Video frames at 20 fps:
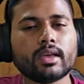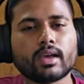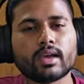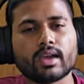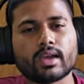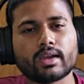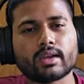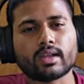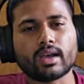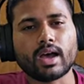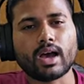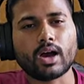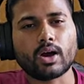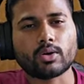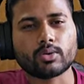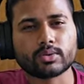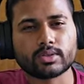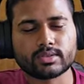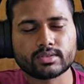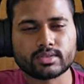and
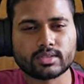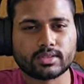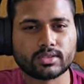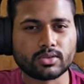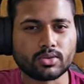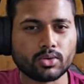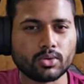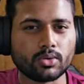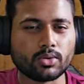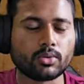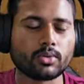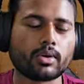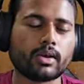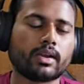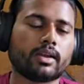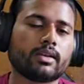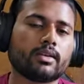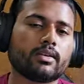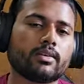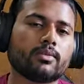how does it go
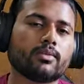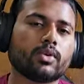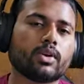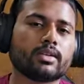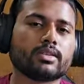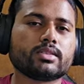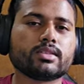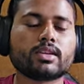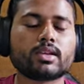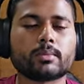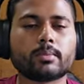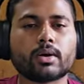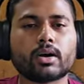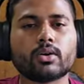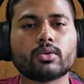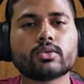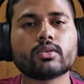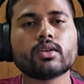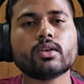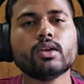and what is it
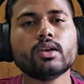about.